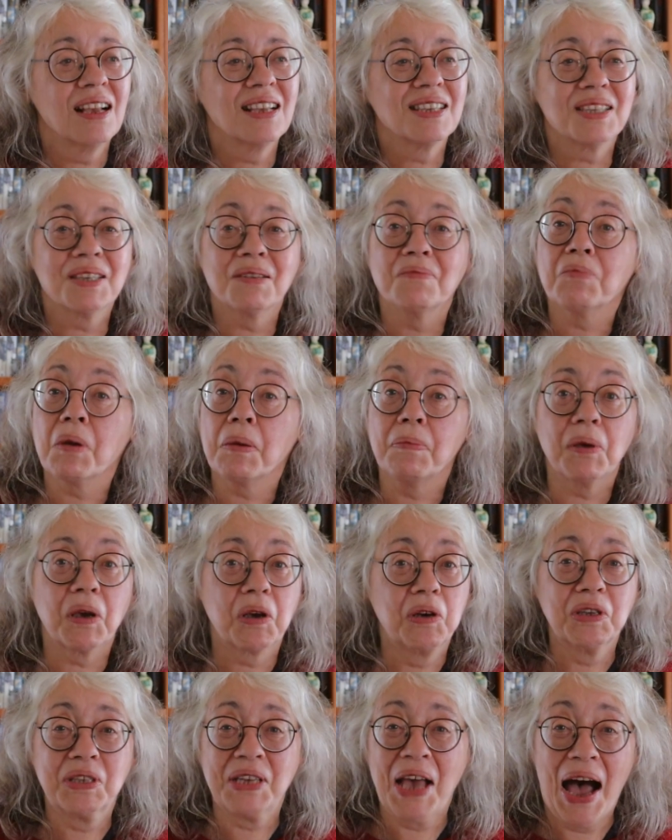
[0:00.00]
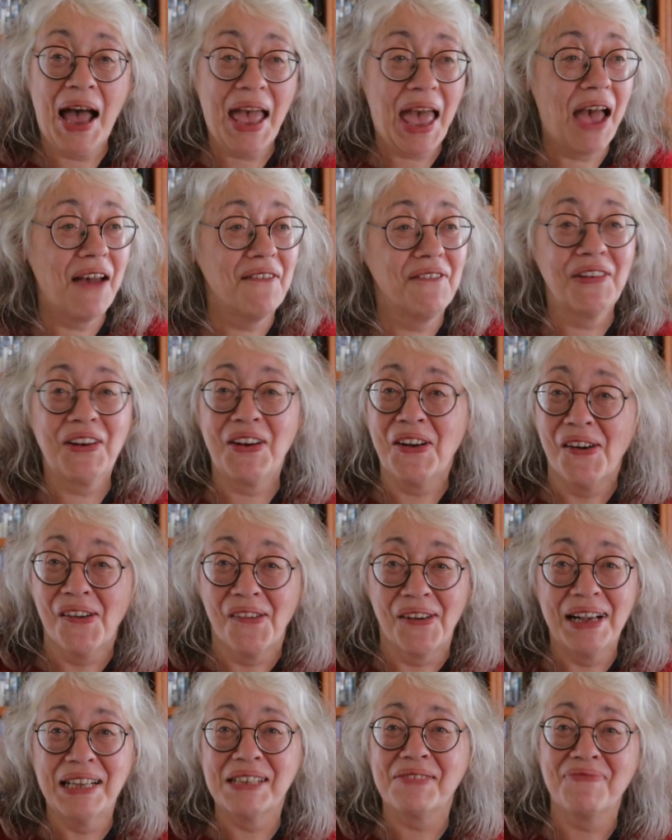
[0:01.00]
simply because I haven't
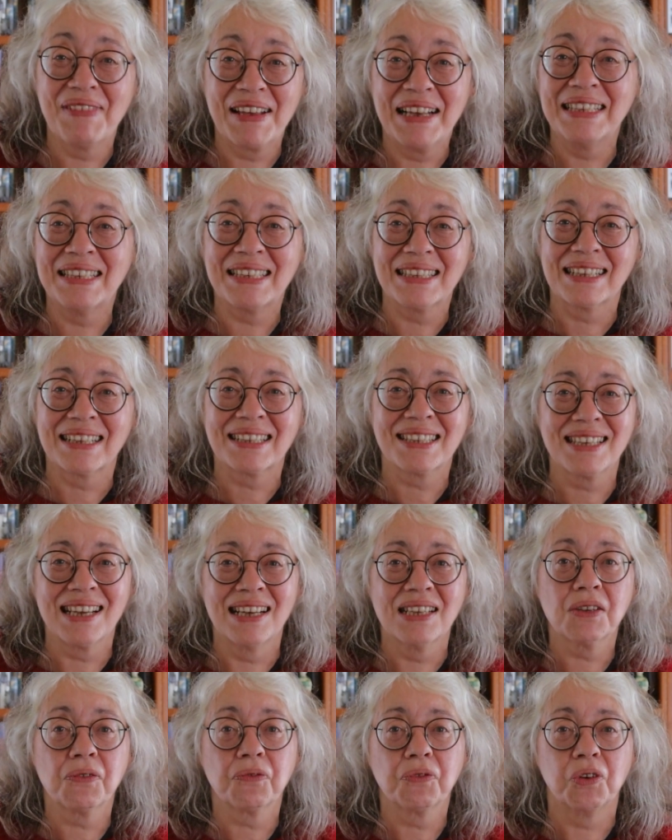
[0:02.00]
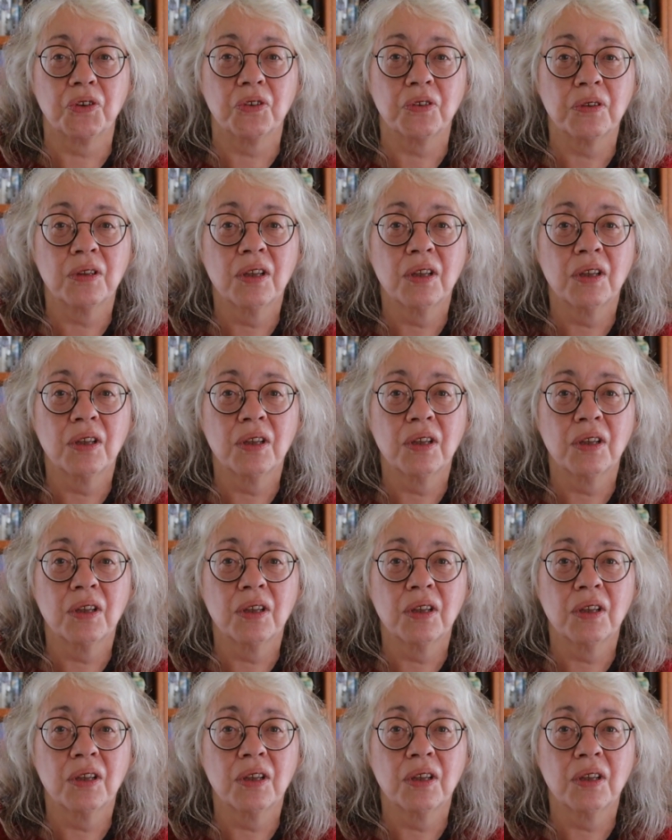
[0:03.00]
always been successful,